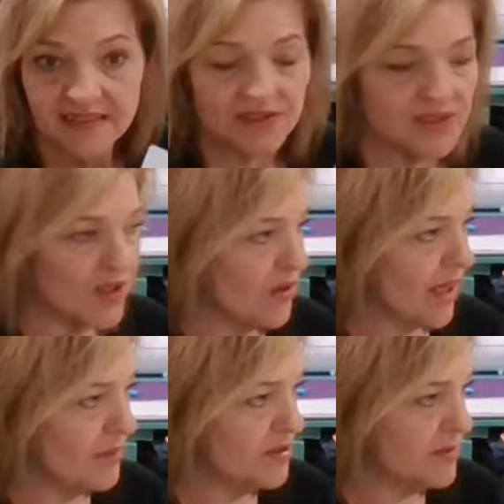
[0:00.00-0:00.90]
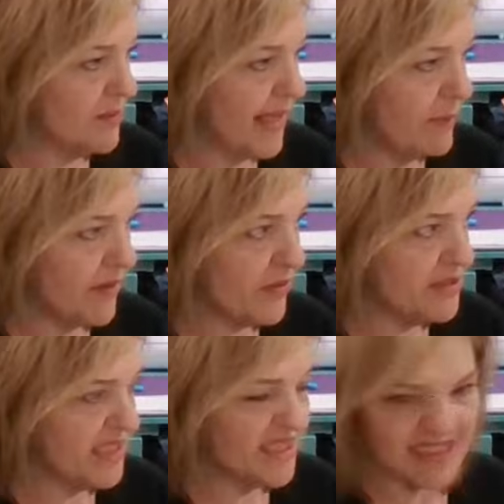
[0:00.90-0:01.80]
So I'm using my
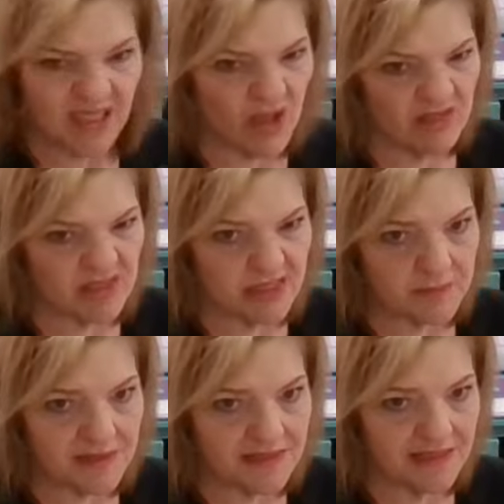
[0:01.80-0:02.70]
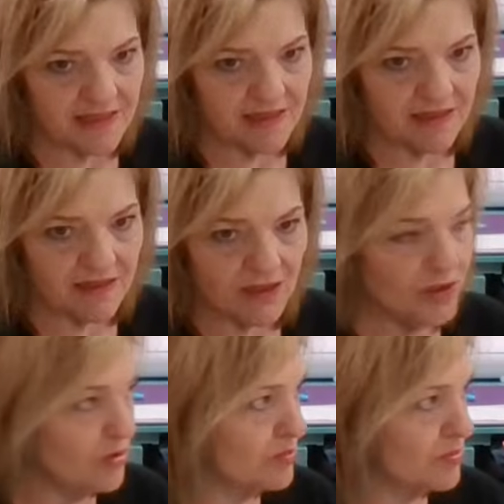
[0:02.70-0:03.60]
8x13 because I don't have a 6x10
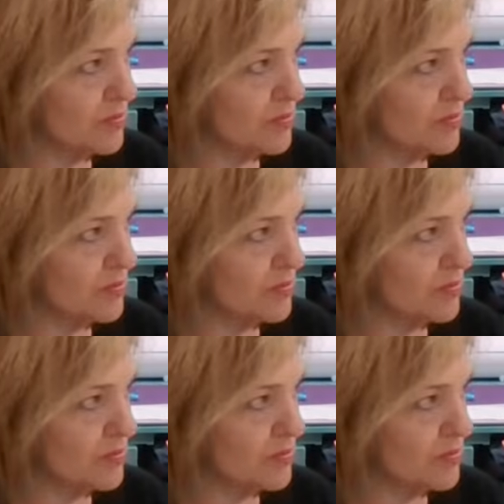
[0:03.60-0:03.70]
hoop